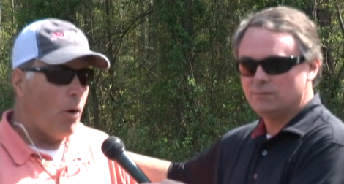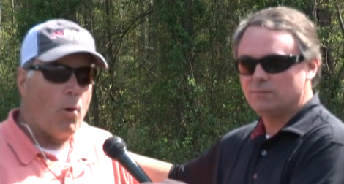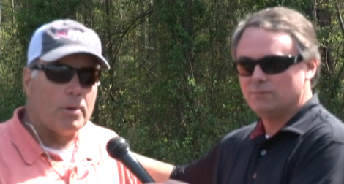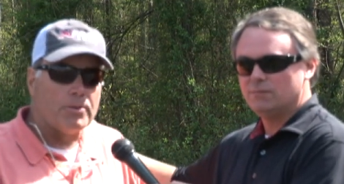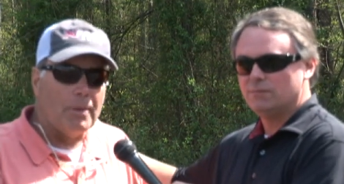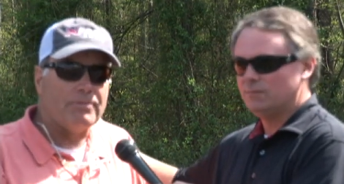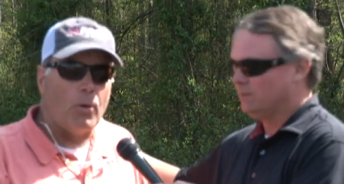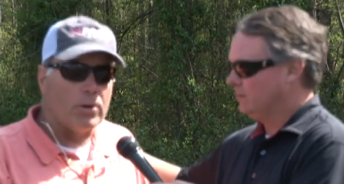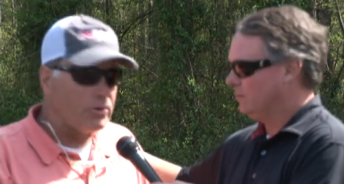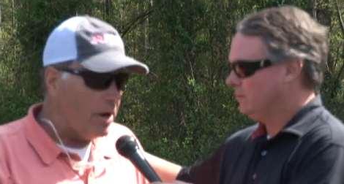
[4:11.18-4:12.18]
Speaker 1: Ford
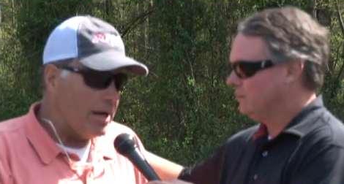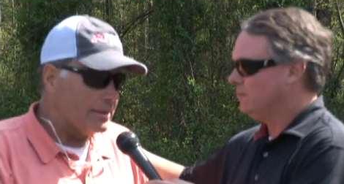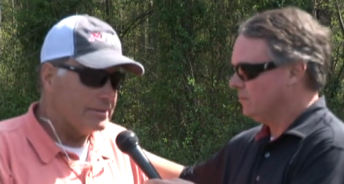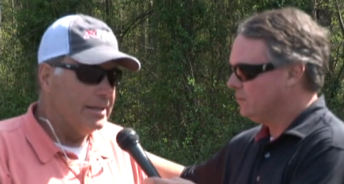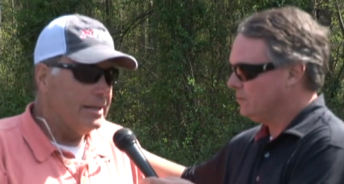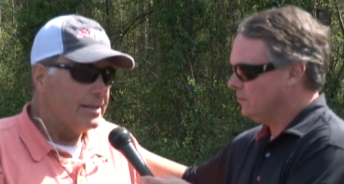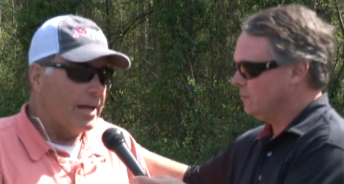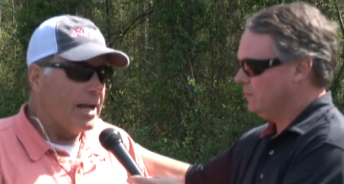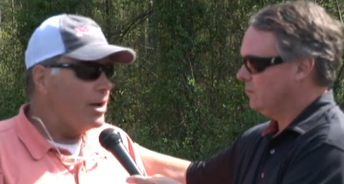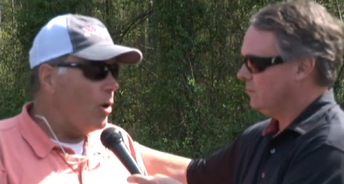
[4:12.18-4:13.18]
truck.
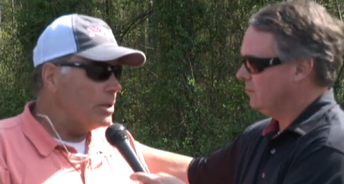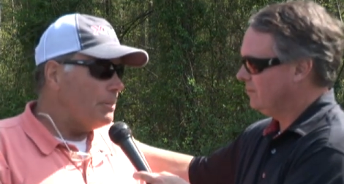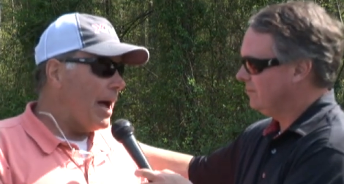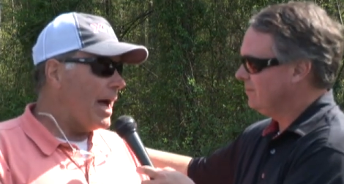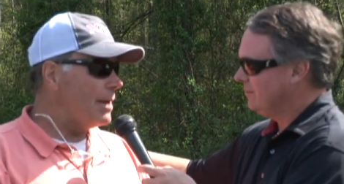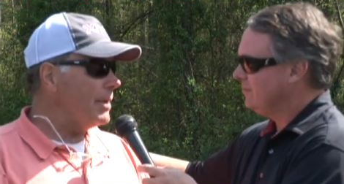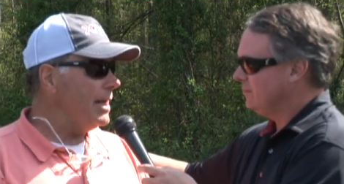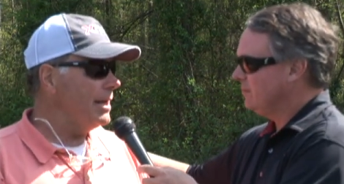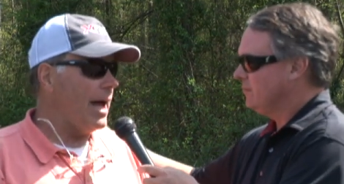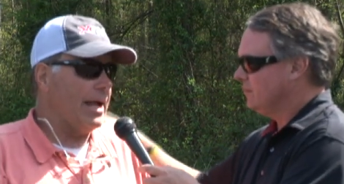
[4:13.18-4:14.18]
Doesn't know it's behind
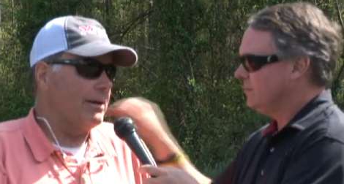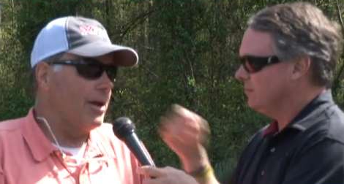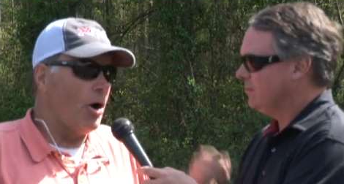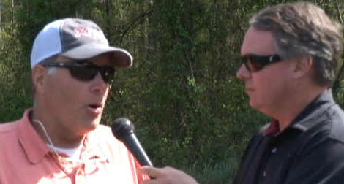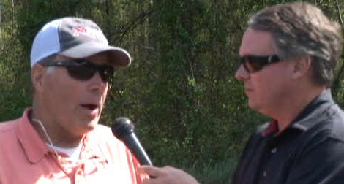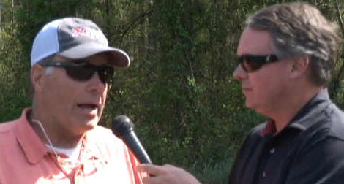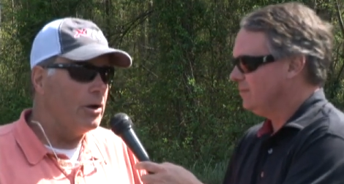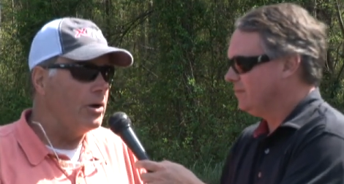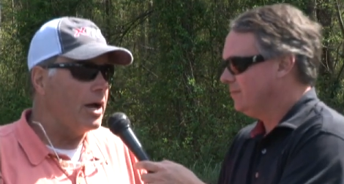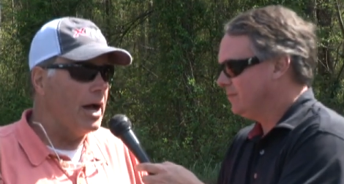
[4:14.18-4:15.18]
me. I can go, I
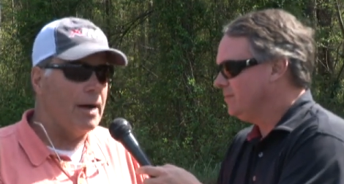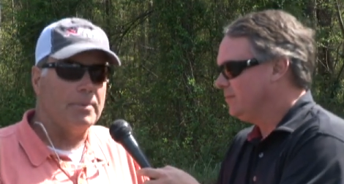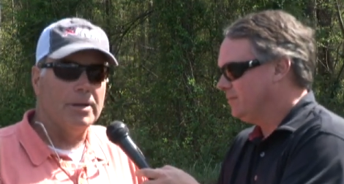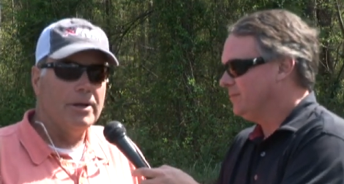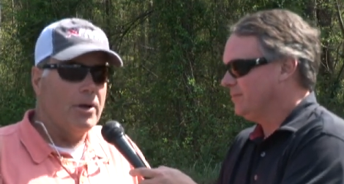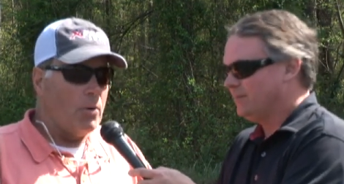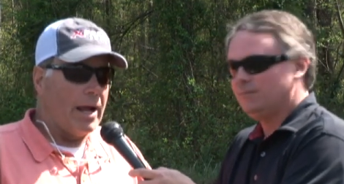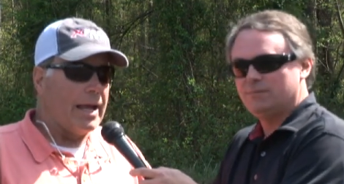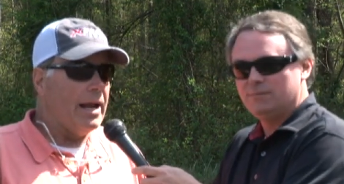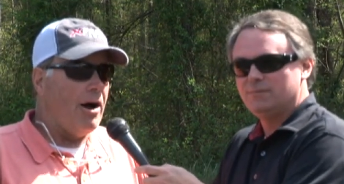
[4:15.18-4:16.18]
can hook up.
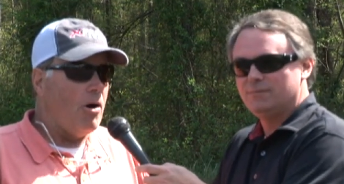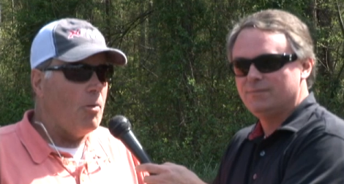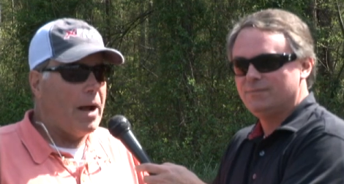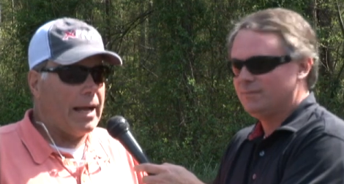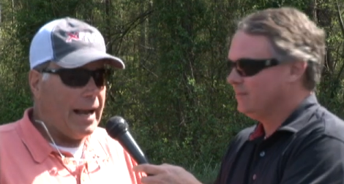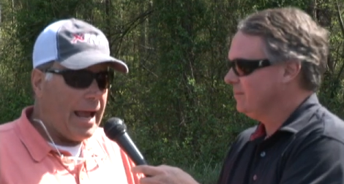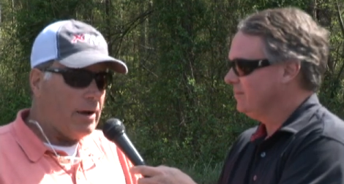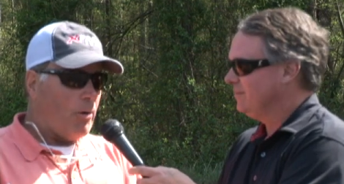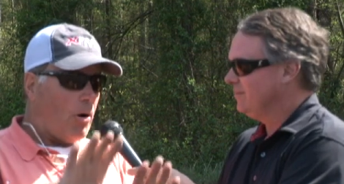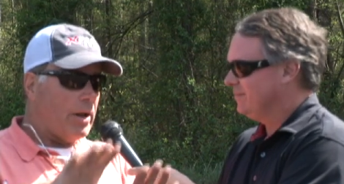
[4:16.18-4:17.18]
When I get home, I can
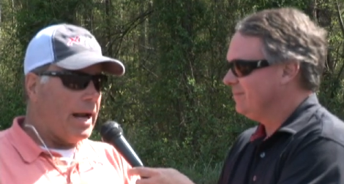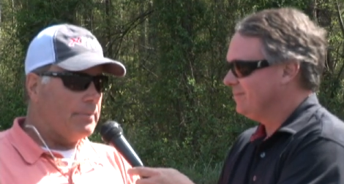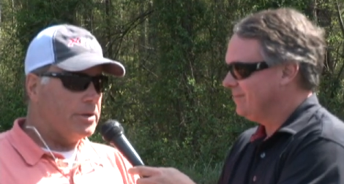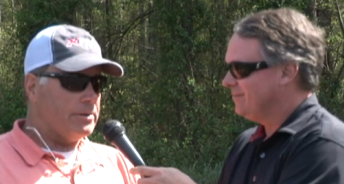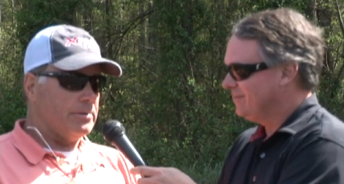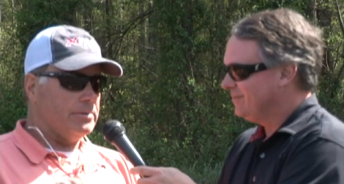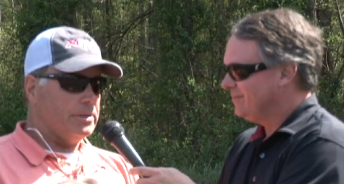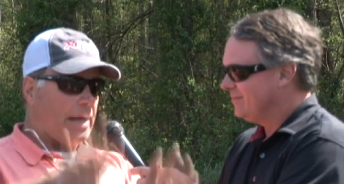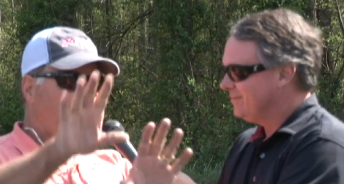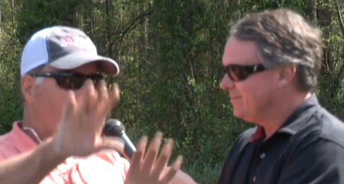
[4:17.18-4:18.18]
hand roll it. I'm just
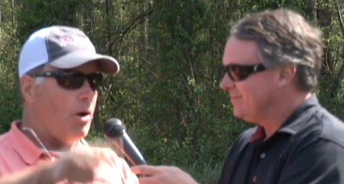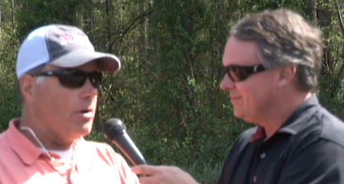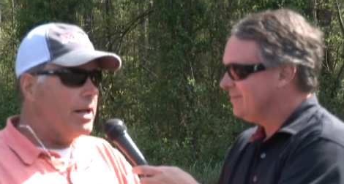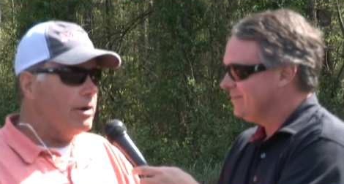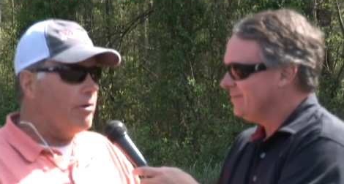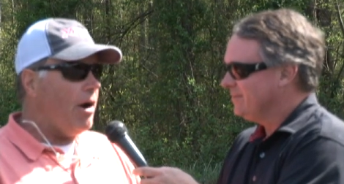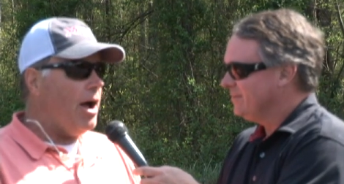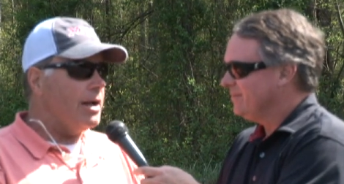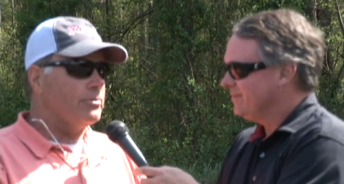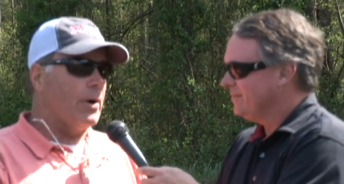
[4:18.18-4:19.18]
hand roll it in the
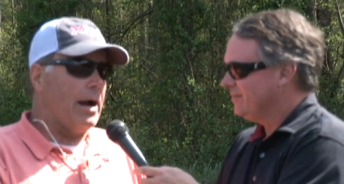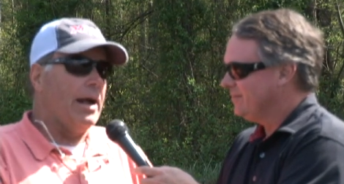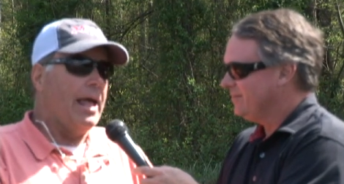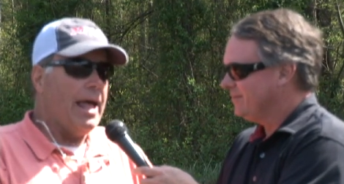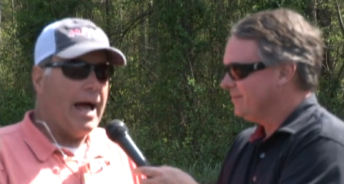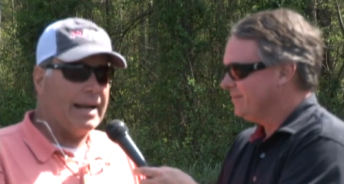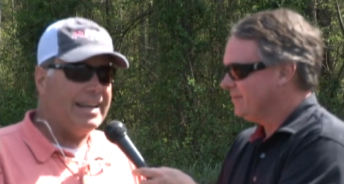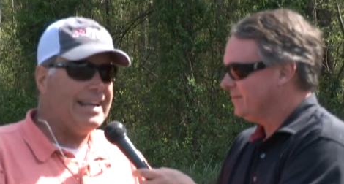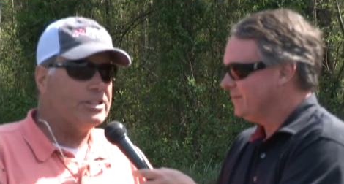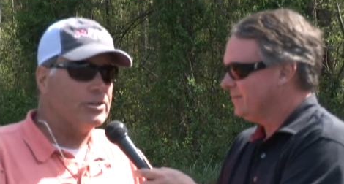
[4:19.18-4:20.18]
garage where I
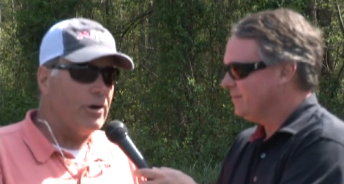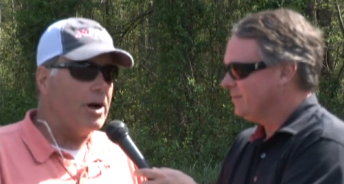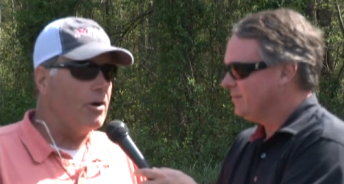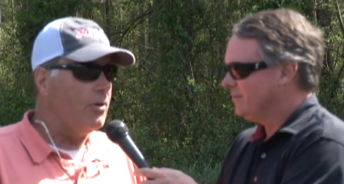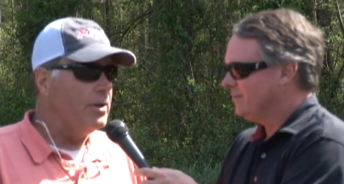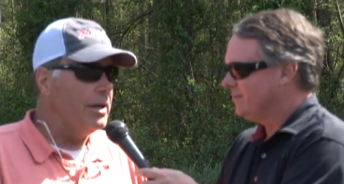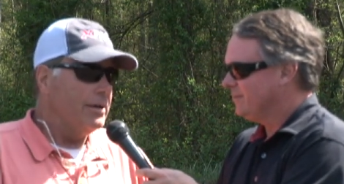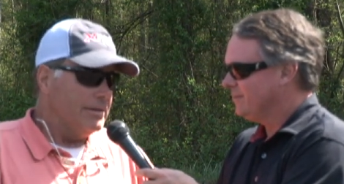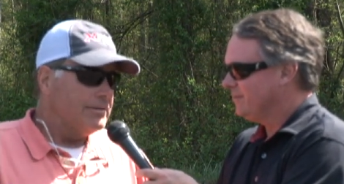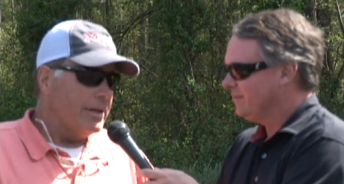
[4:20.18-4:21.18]
did struggle,
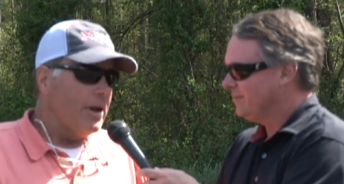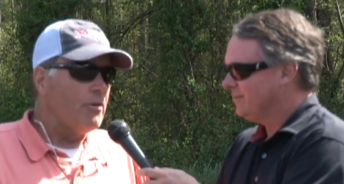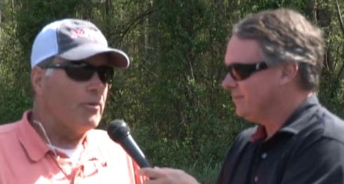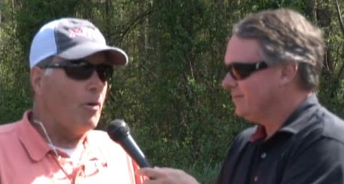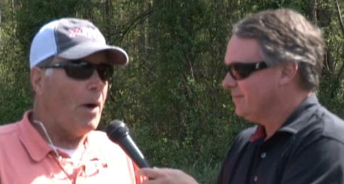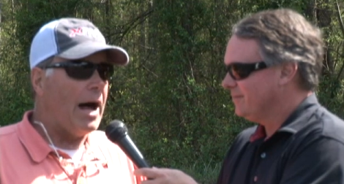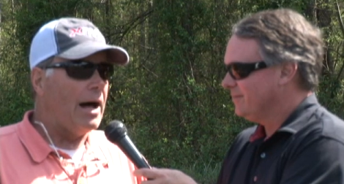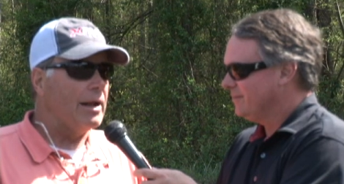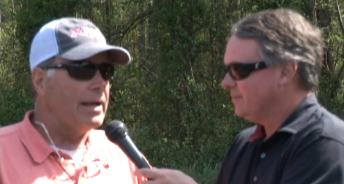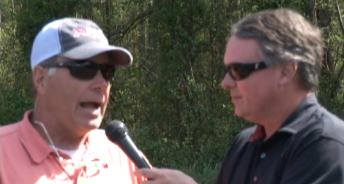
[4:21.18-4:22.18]
you know, for a
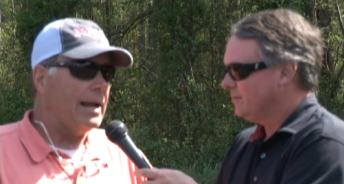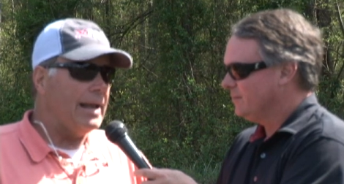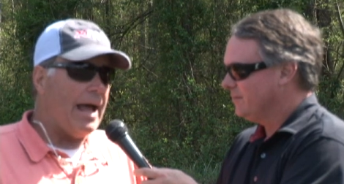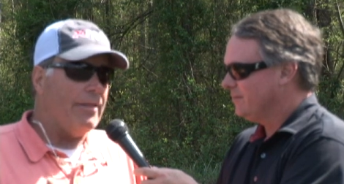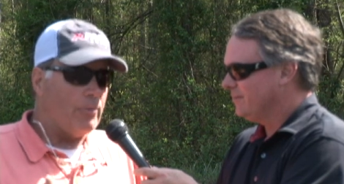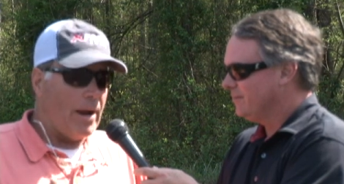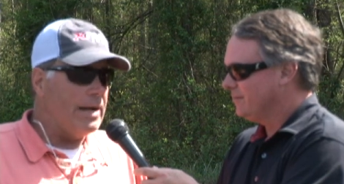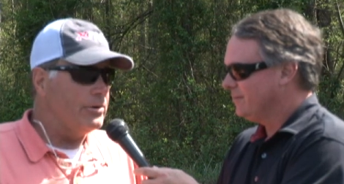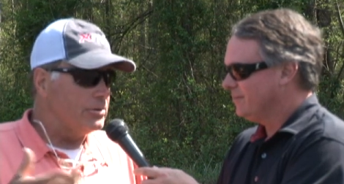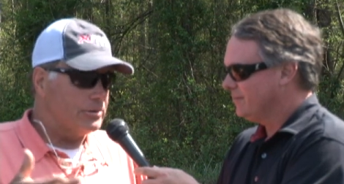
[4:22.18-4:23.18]
while. And that, now that
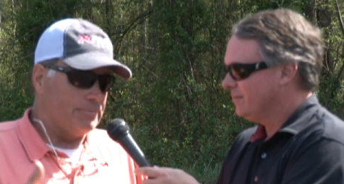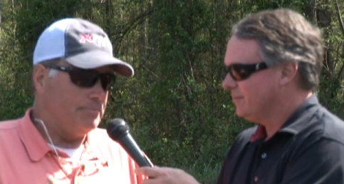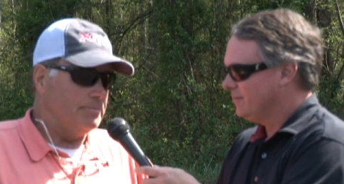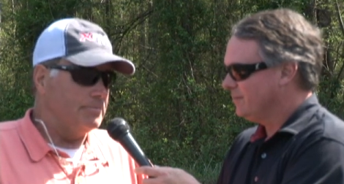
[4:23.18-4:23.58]
Ranger's